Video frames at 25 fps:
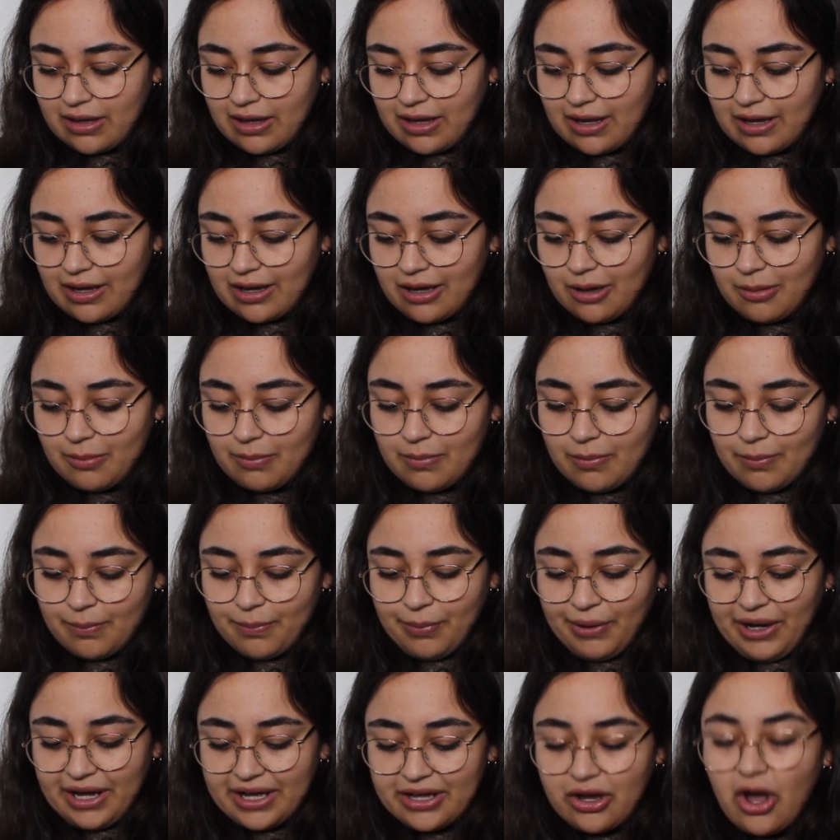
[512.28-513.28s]

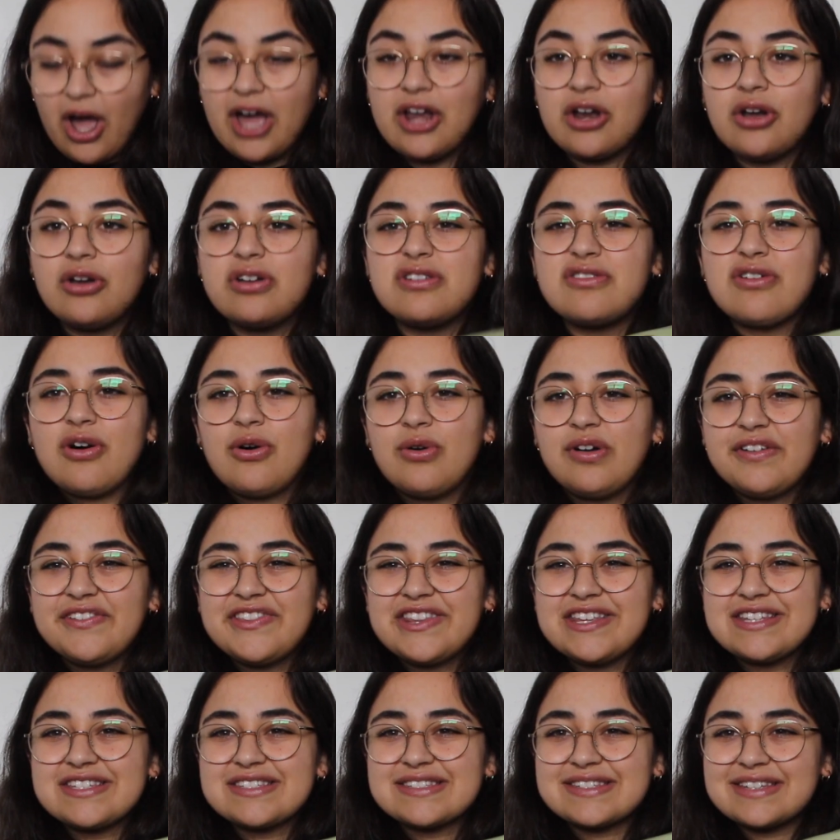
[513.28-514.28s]
but I don't know if
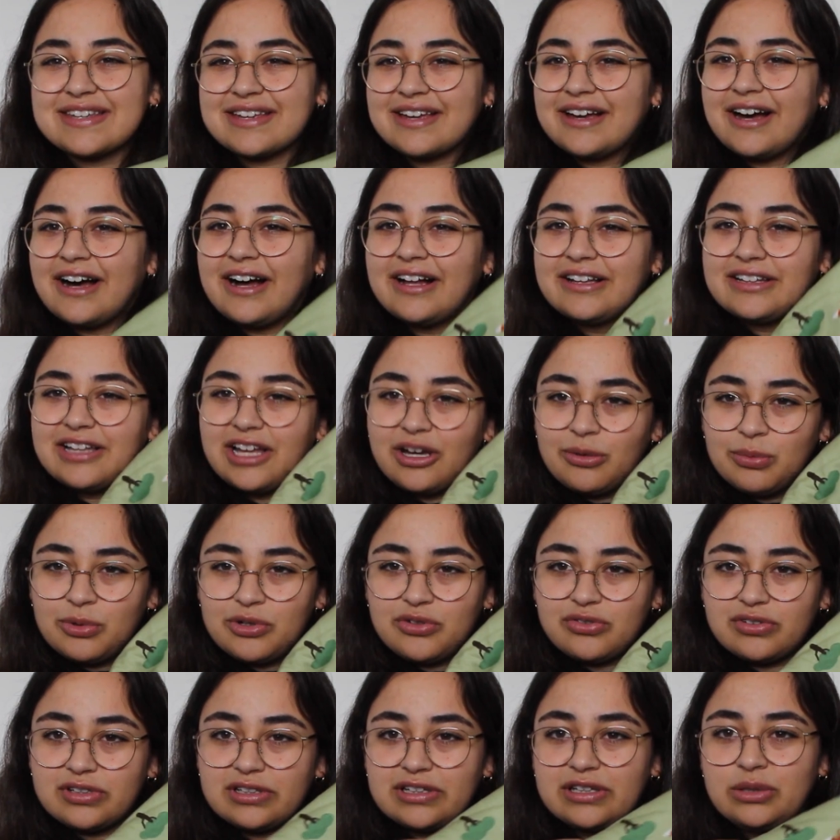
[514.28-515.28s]
this colour
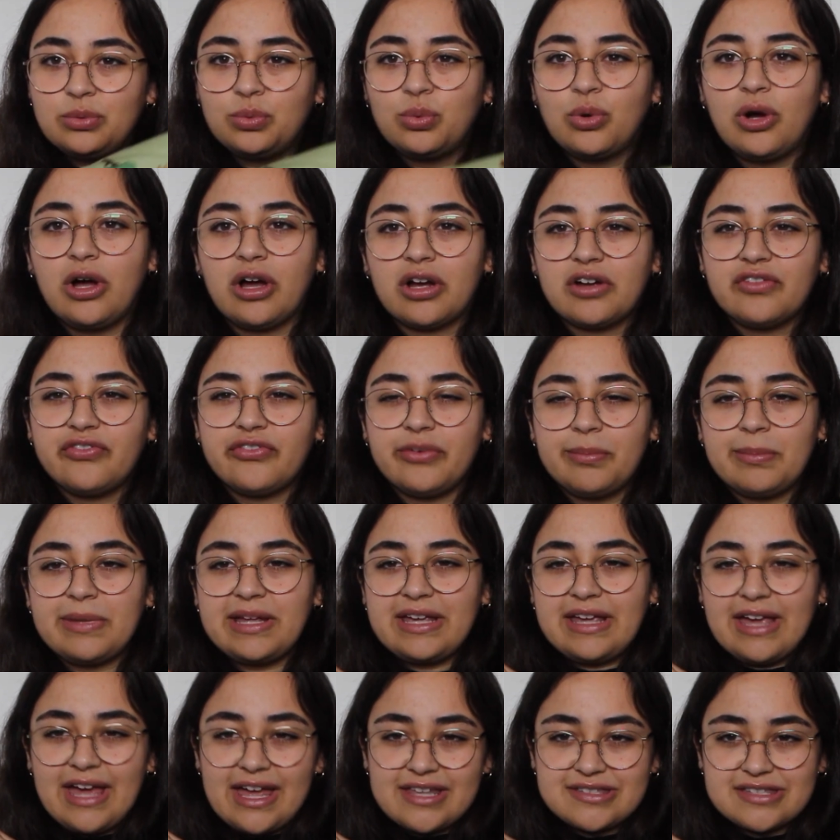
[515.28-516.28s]
would really work for
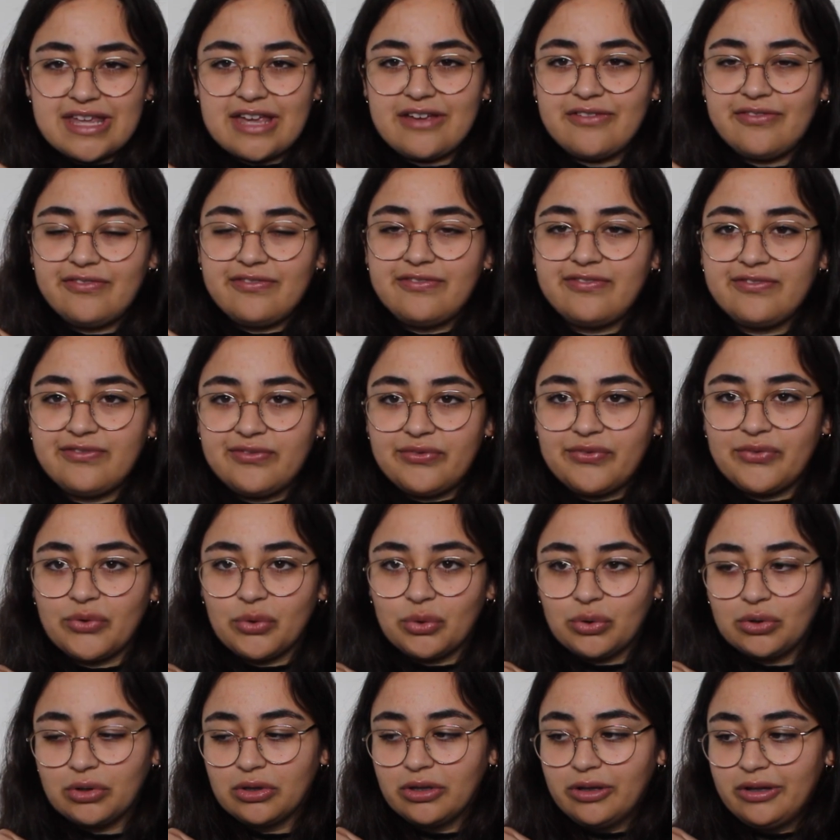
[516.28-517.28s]
me as a
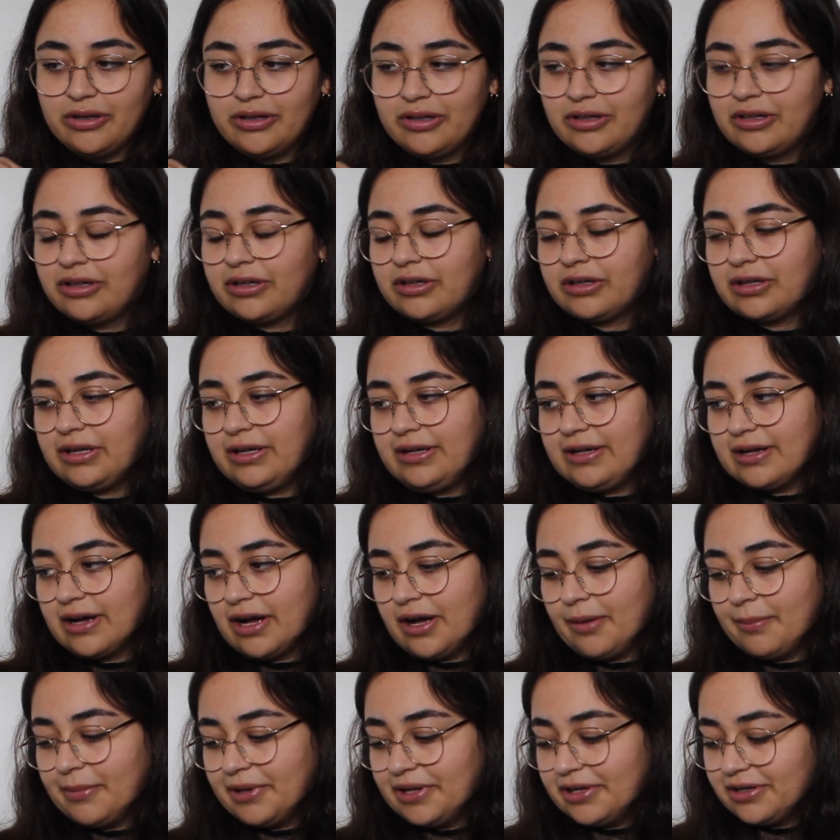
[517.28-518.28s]
full
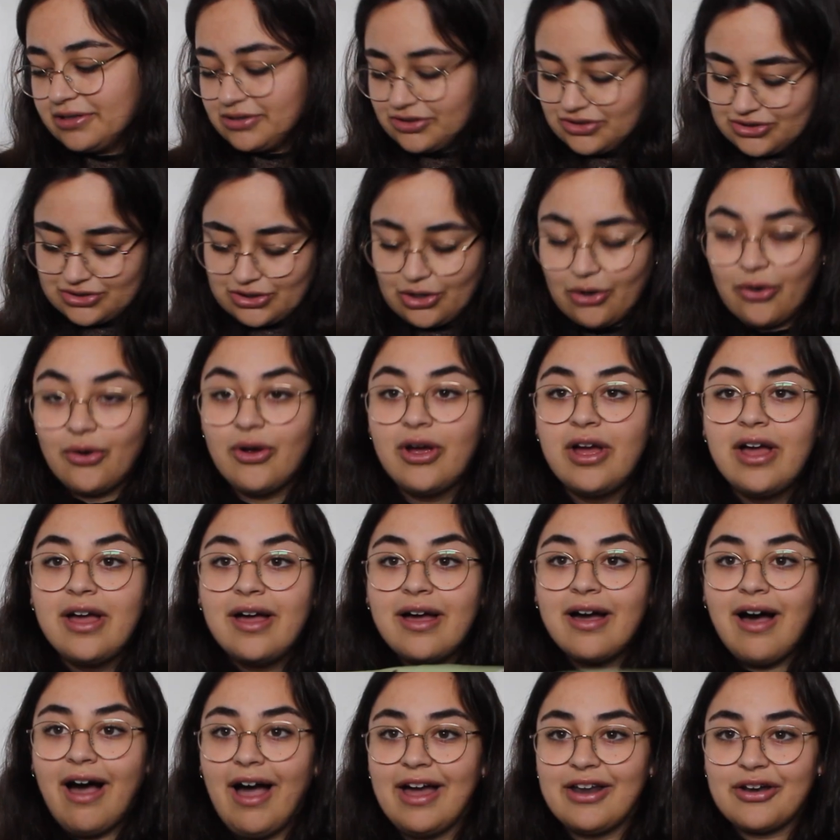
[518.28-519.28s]
garment, so
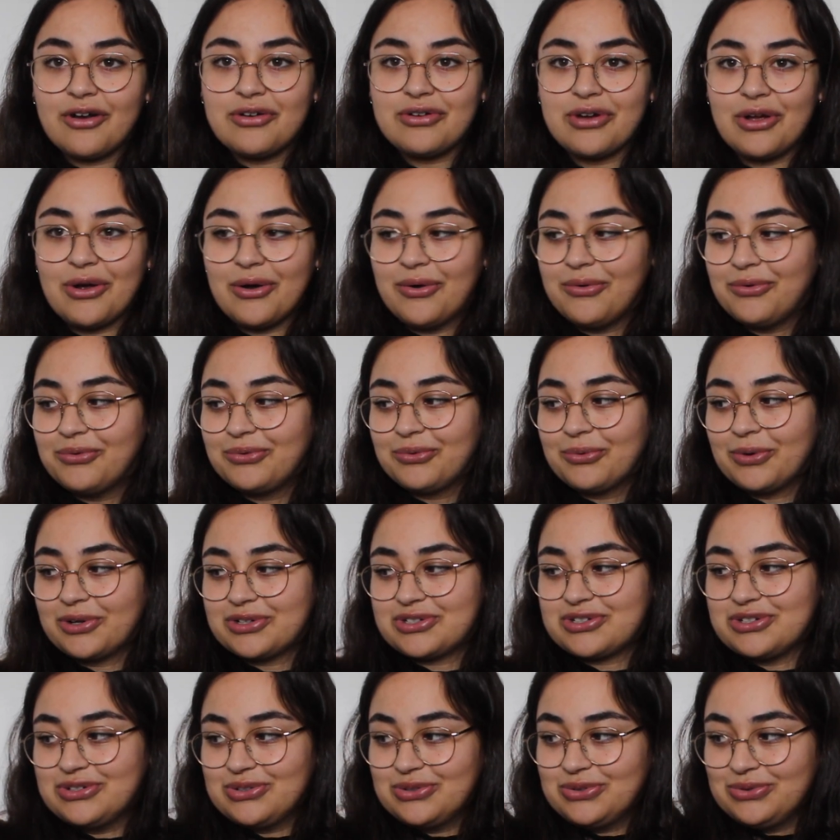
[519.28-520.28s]
I don't know what
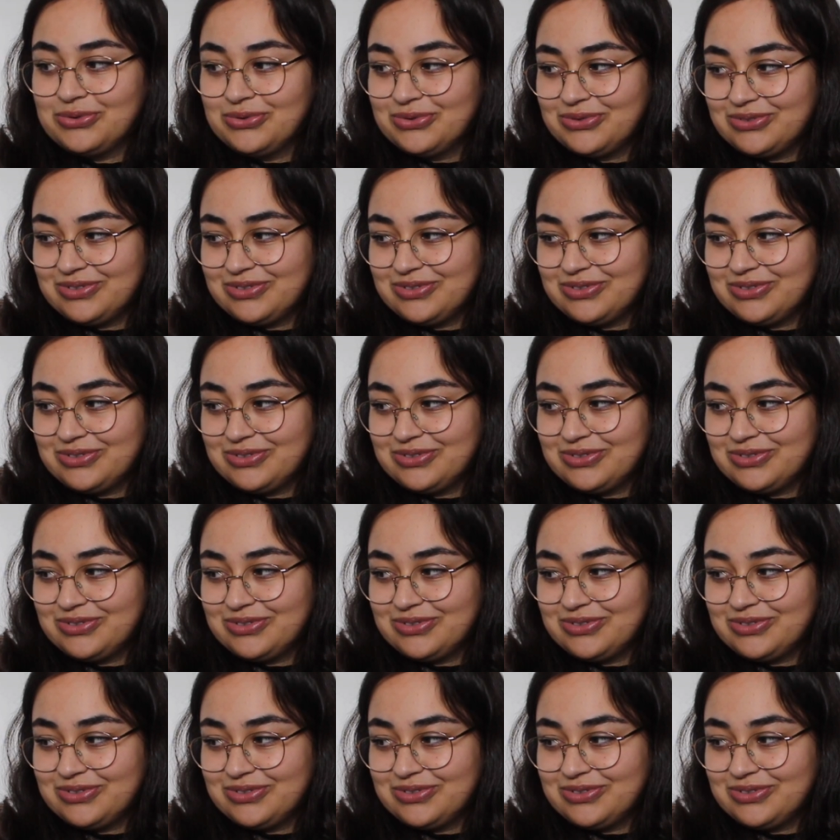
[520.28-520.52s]
to do.